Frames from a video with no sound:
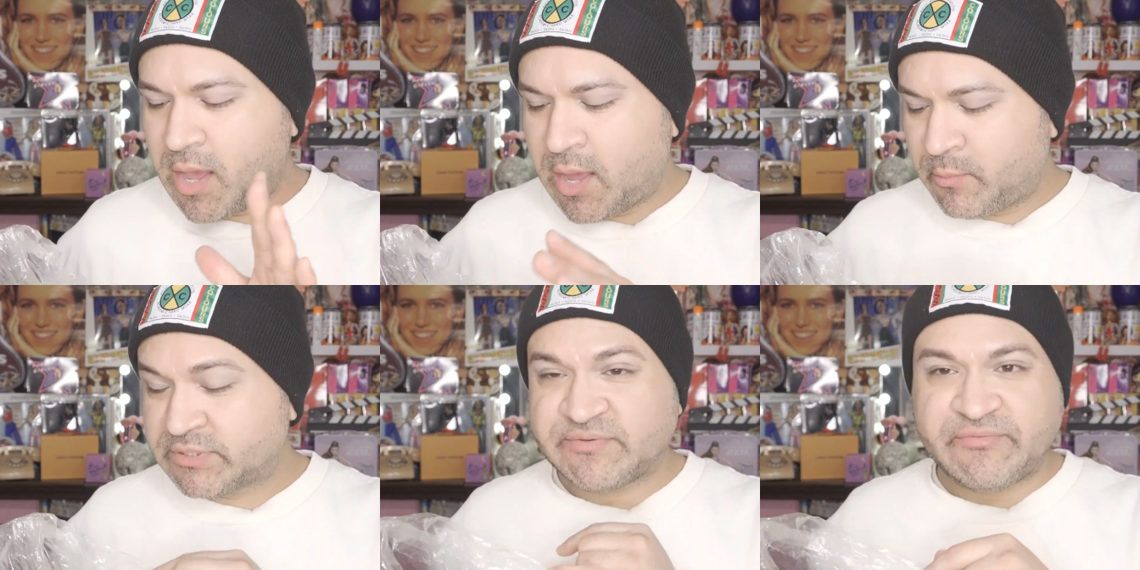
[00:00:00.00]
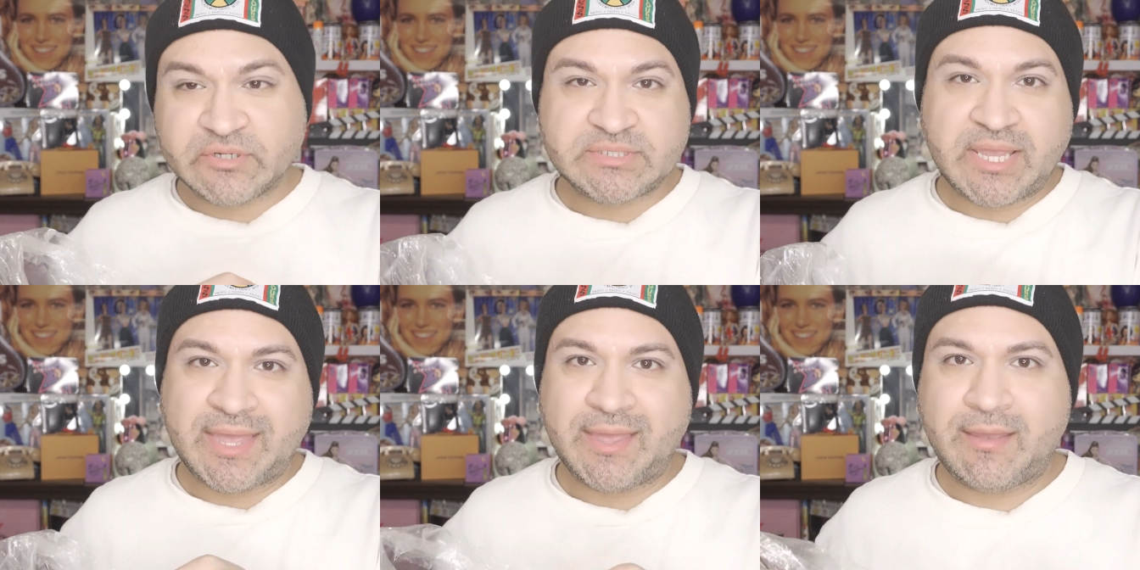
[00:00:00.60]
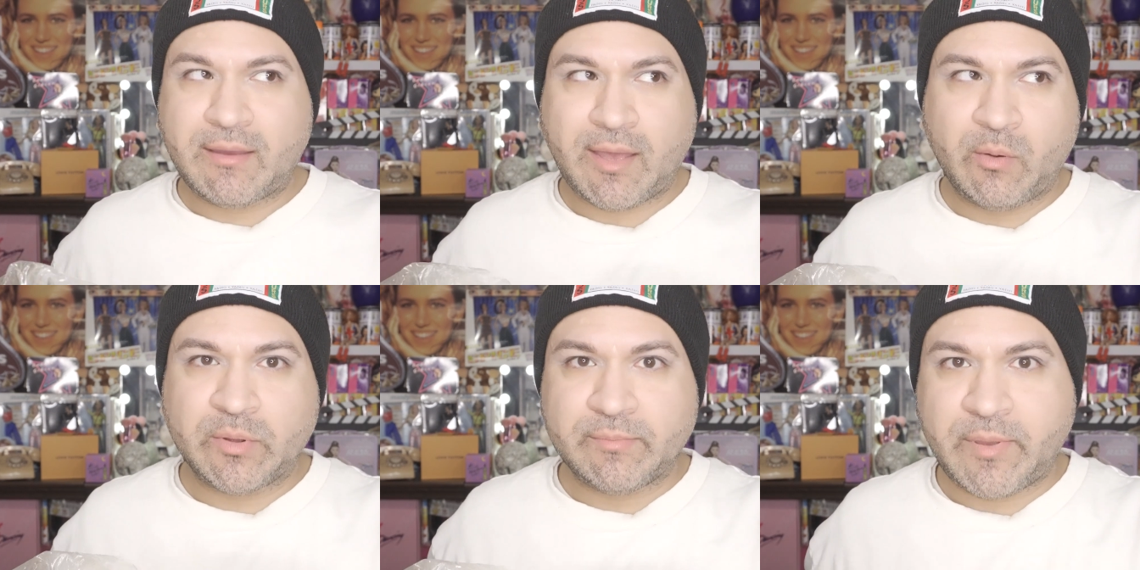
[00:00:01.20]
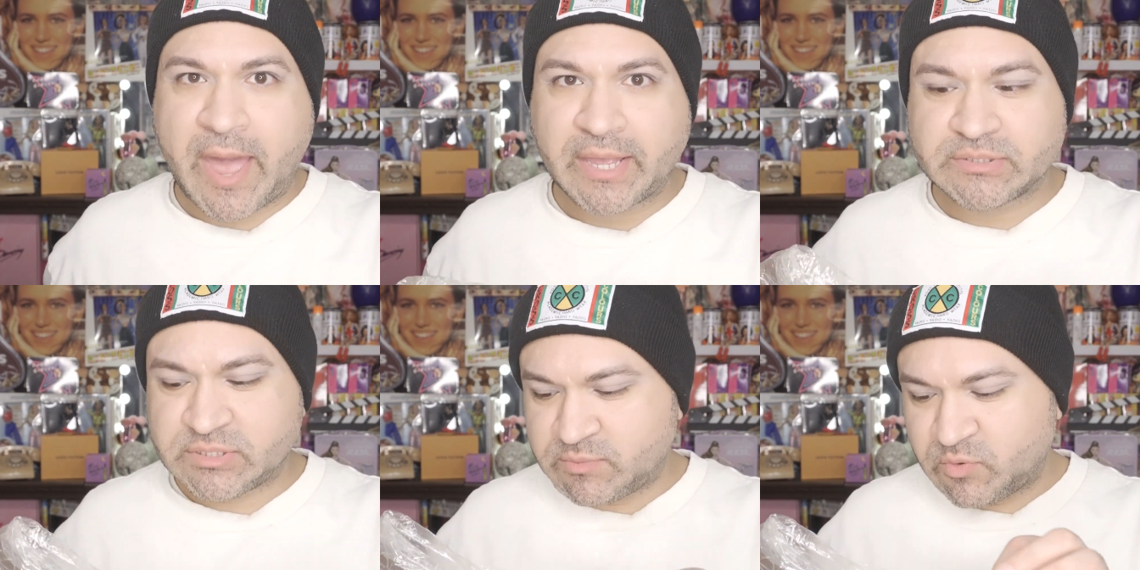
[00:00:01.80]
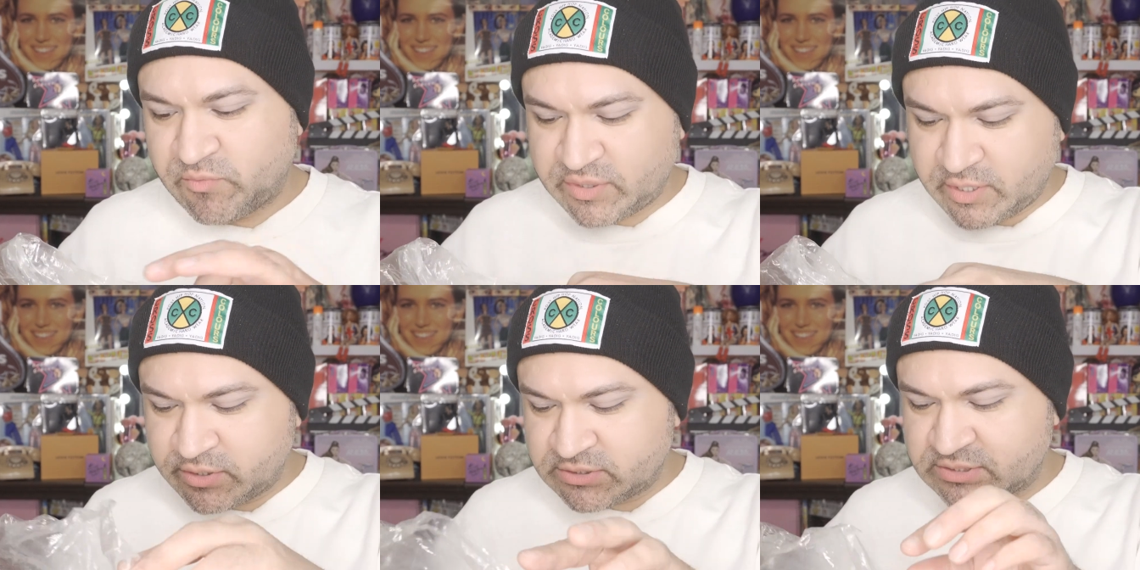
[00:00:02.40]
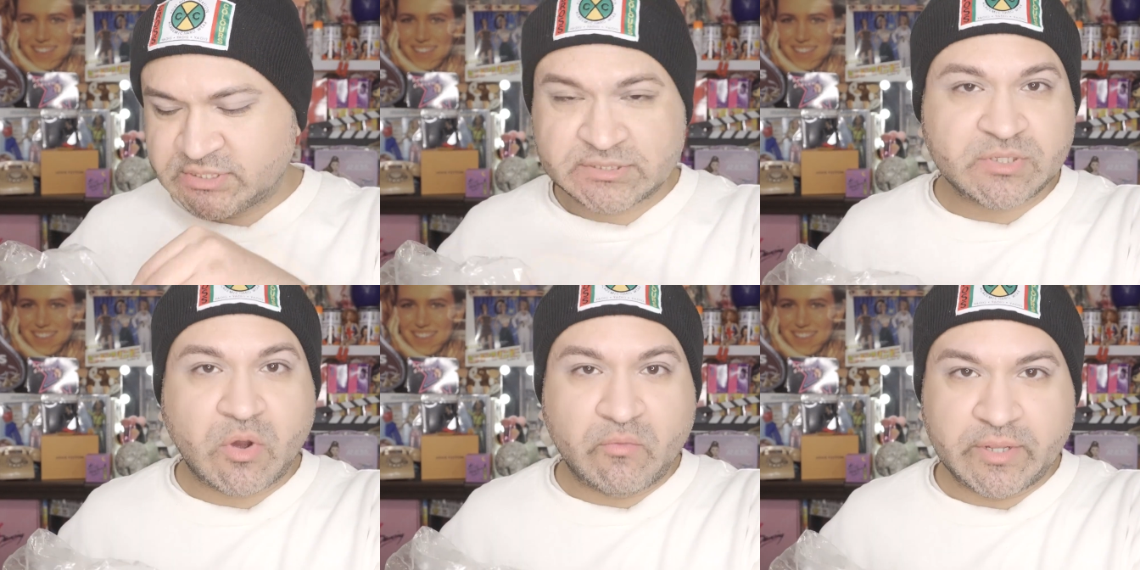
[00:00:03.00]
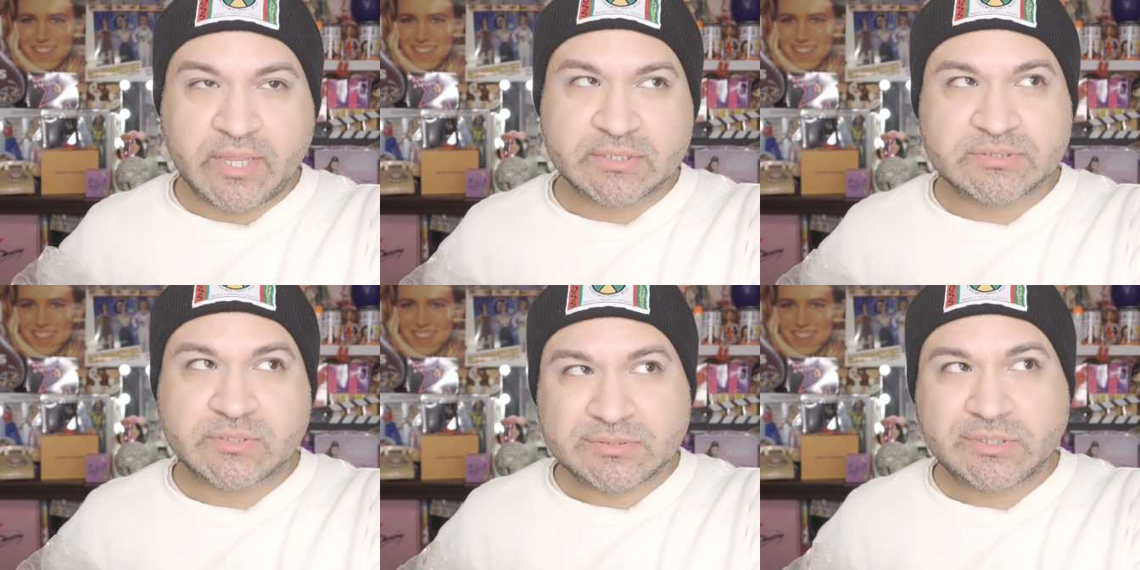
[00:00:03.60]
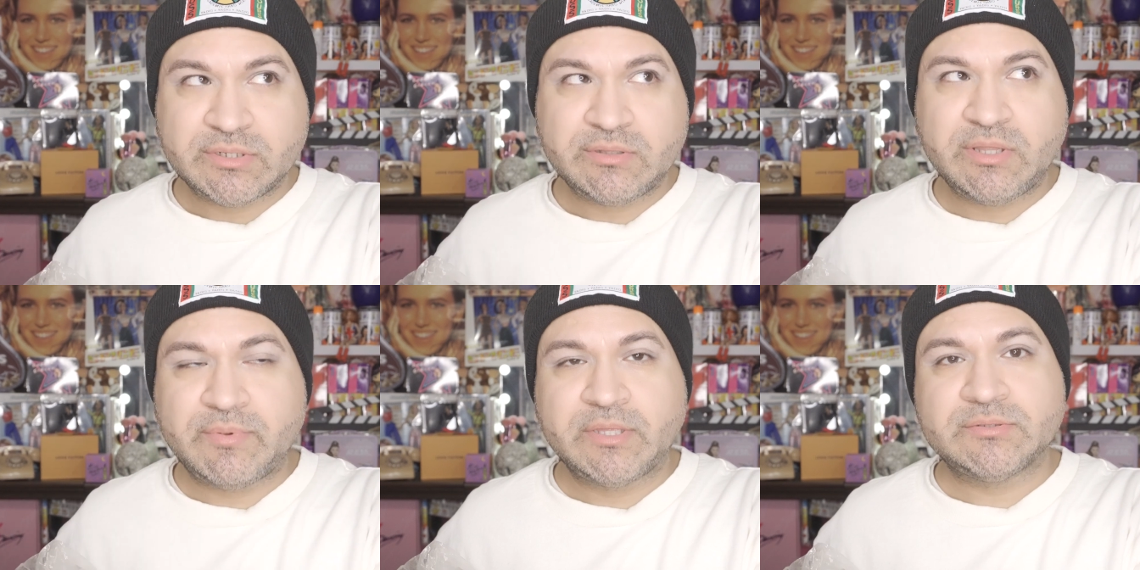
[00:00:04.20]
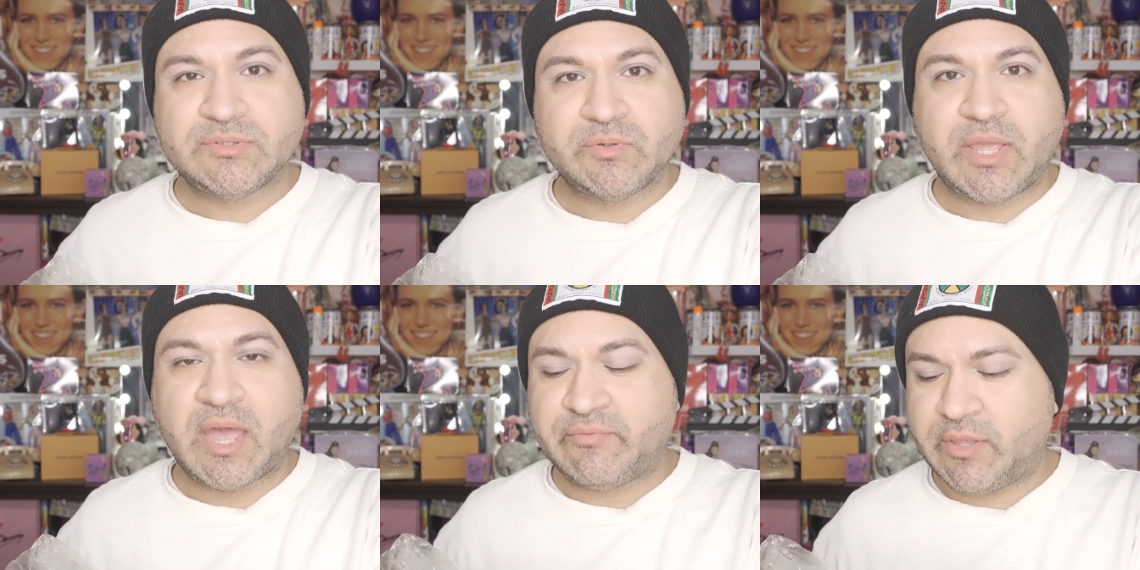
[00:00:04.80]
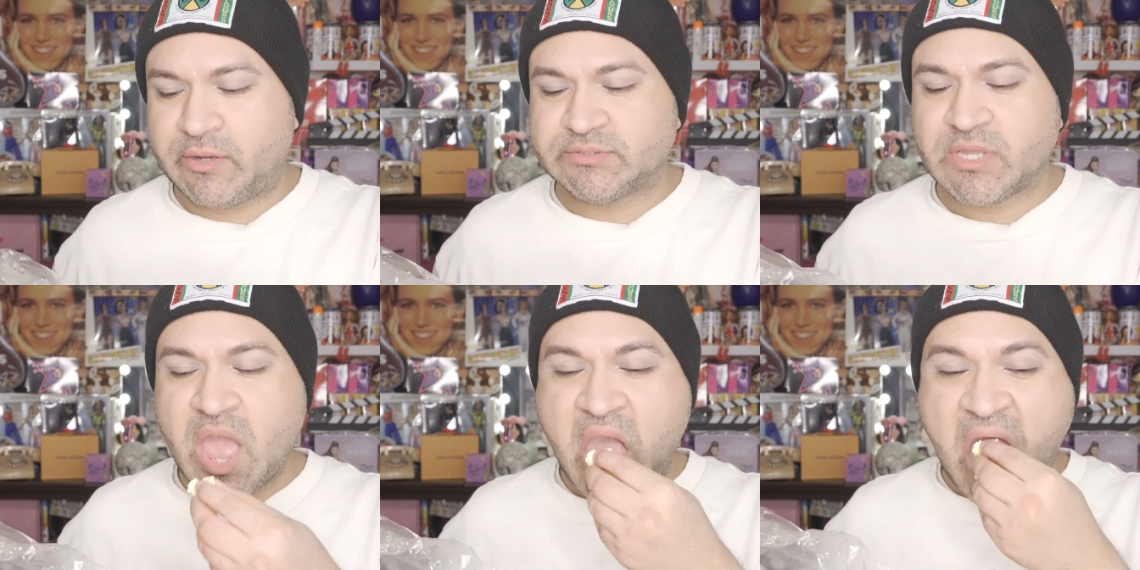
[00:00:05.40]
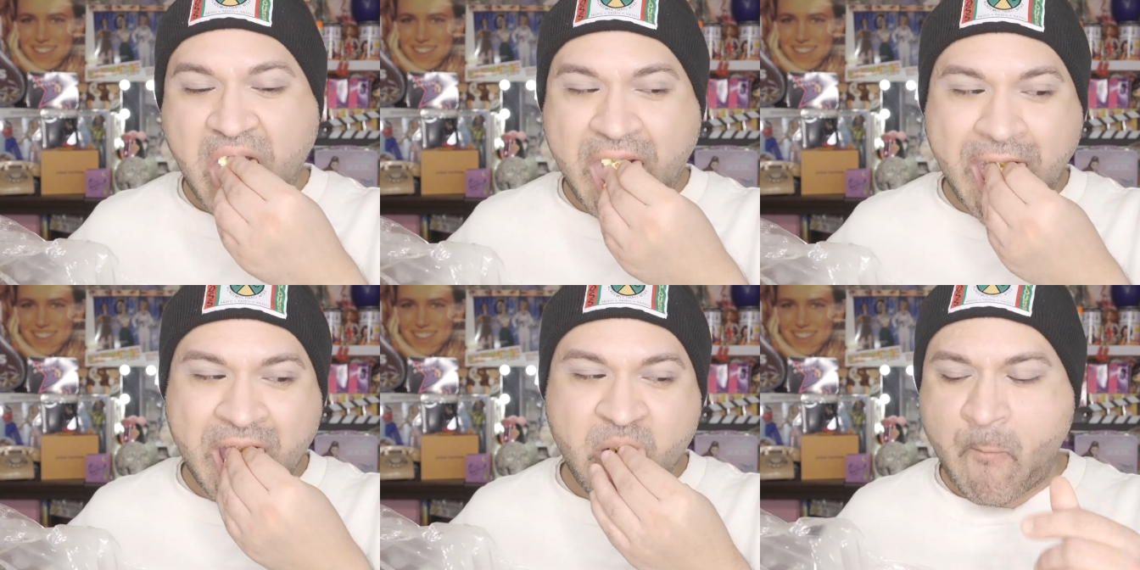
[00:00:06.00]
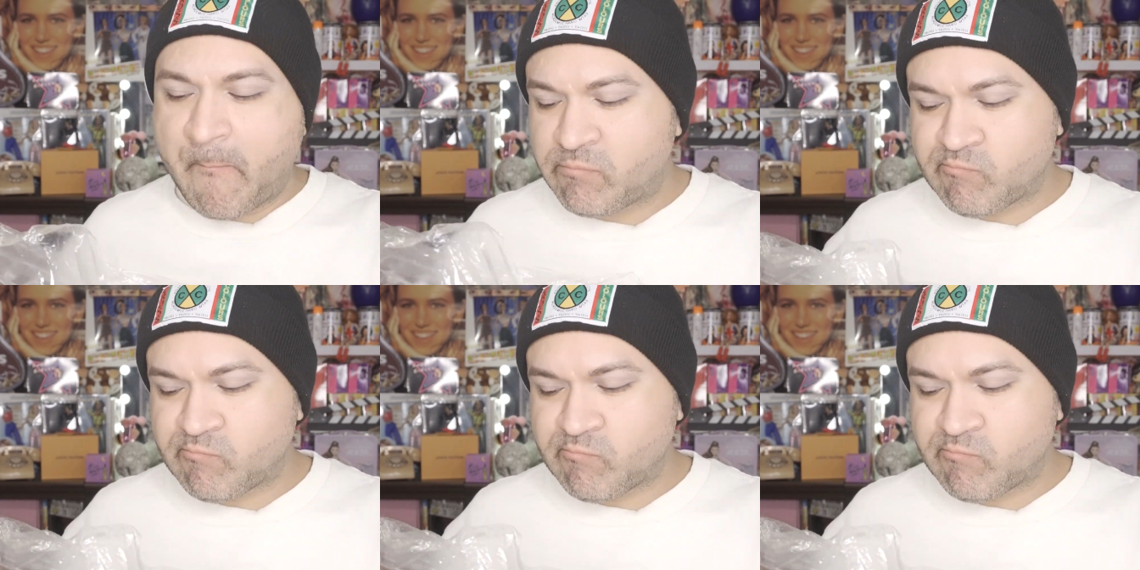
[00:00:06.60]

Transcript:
Speaker 1: um, was the first day I went back to the movie theaters since COVID hit, so it's literally been two and a half years. And